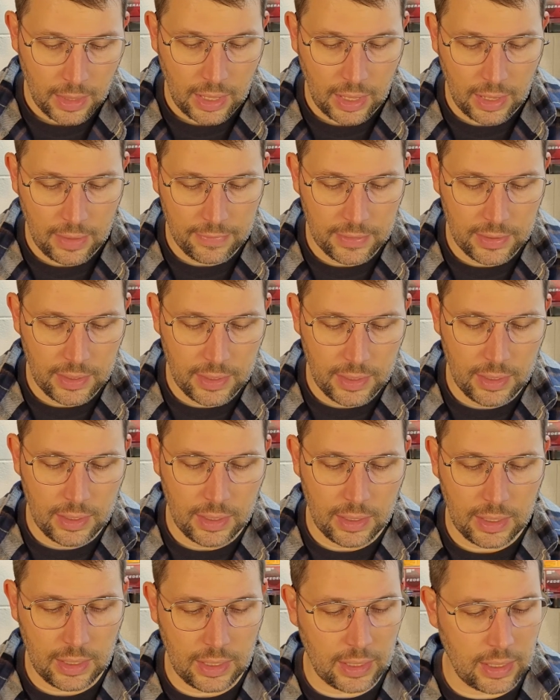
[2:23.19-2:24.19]
And
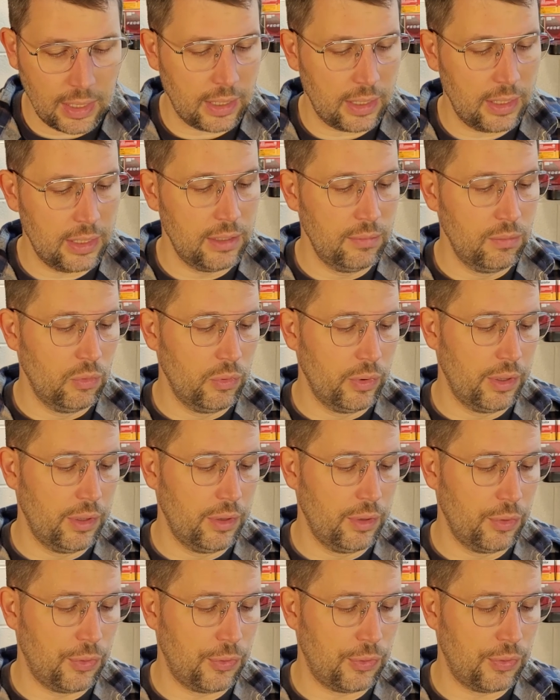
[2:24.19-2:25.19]
then it came
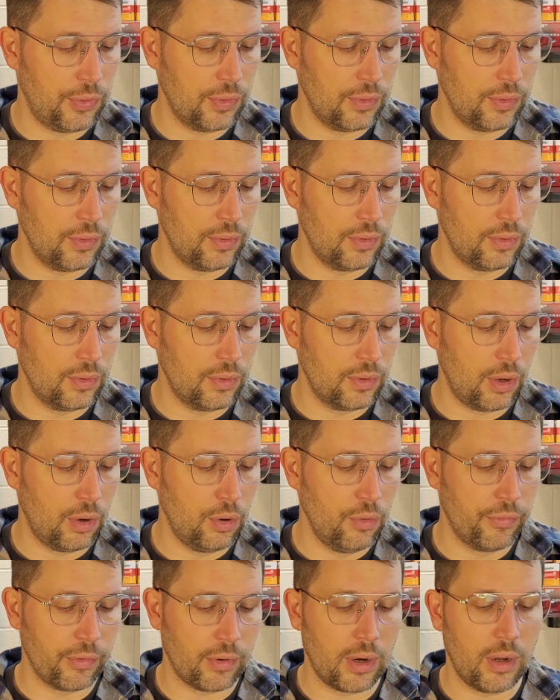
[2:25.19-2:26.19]
with,
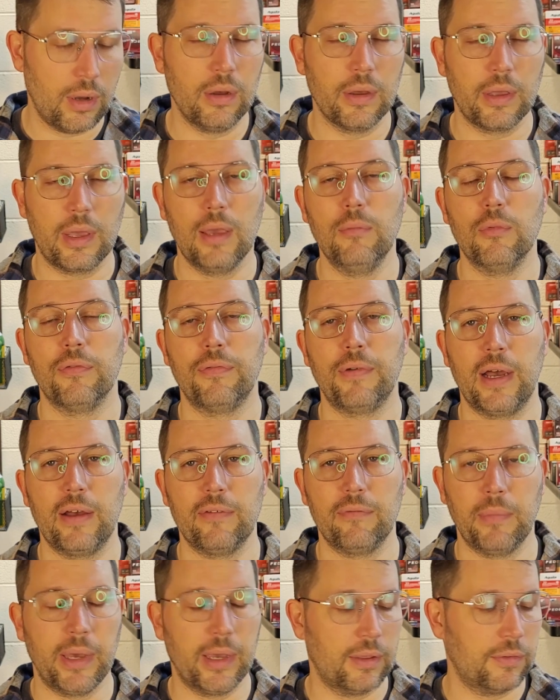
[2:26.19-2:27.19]
overall, it came with
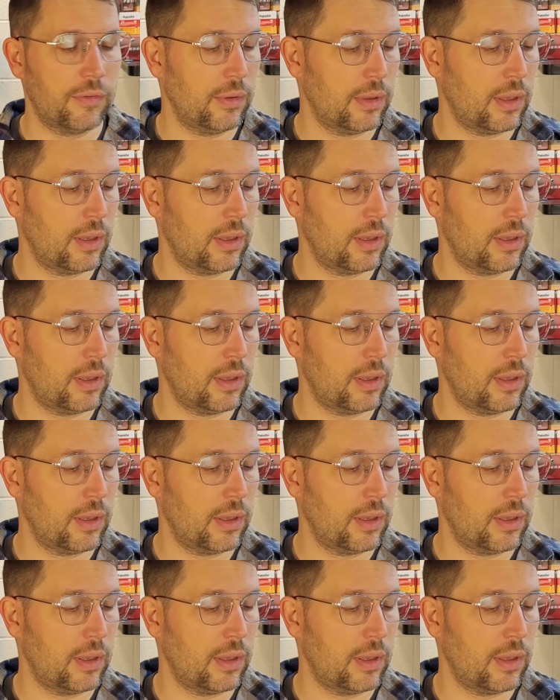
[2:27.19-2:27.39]
5 mags.